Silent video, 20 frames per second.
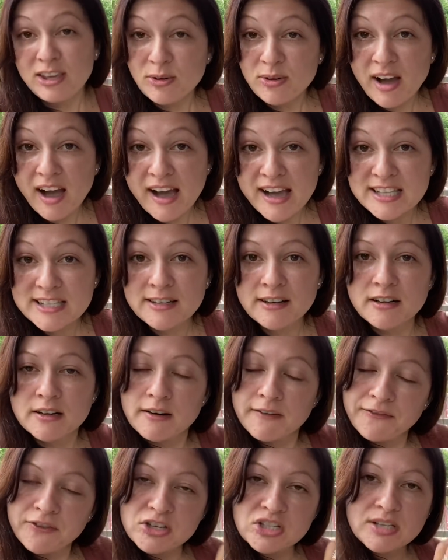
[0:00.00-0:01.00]
guys
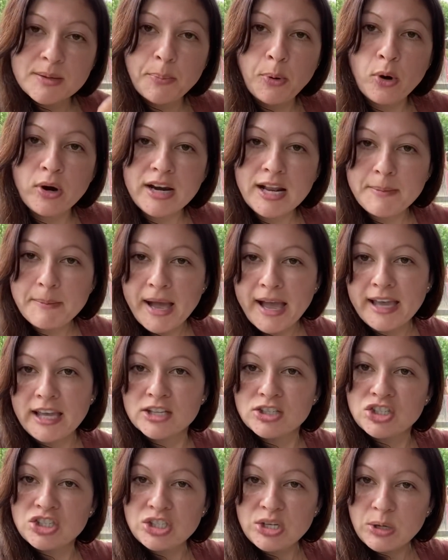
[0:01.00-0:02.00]
for supporting my
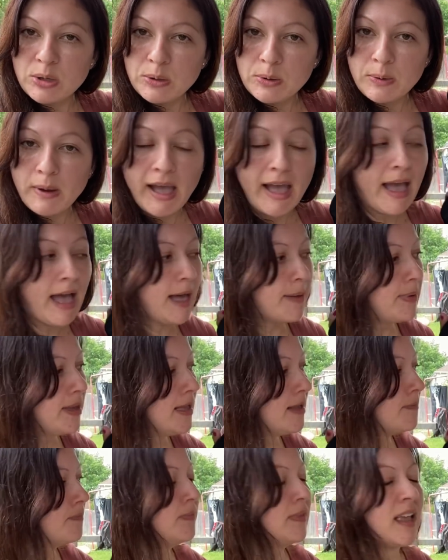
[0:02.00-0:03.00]
shoe
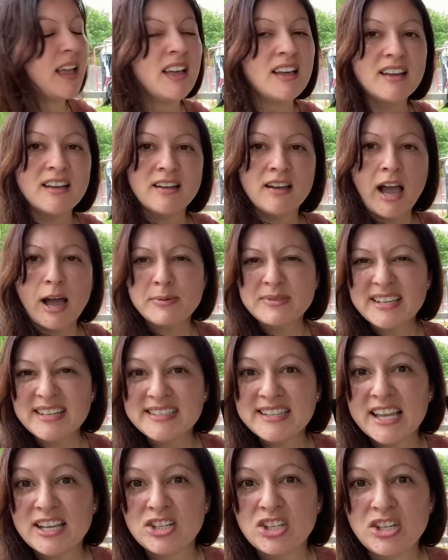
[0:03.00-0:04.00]
habit. I was gonna
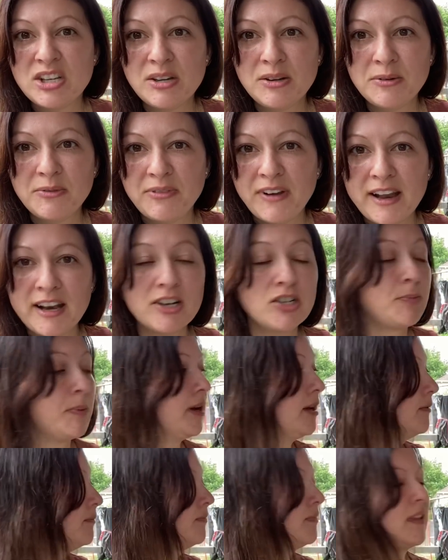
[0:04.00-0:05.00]
say shoe fetish,
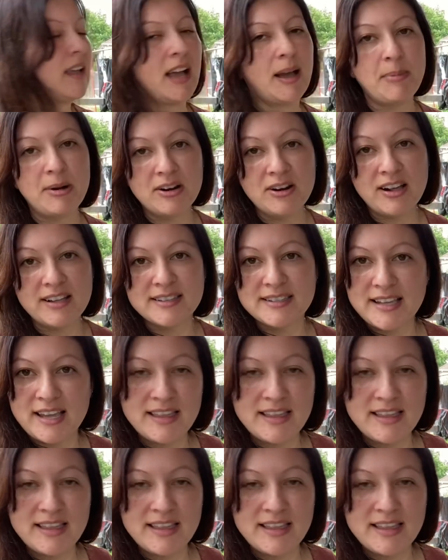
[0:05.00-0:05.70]
but better not say